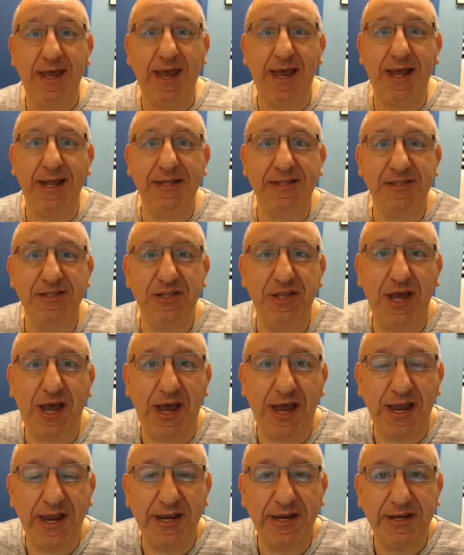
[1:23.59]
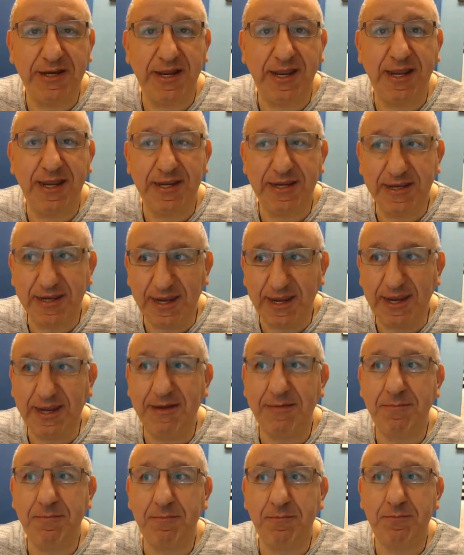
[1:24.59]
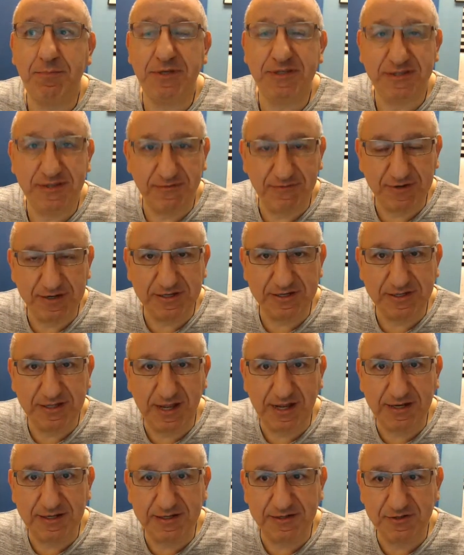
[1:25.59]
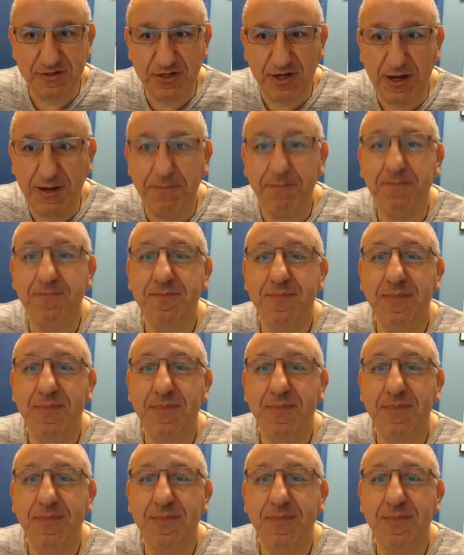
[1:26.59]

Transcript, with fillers: at 9 a.m. Pacific Standard Time.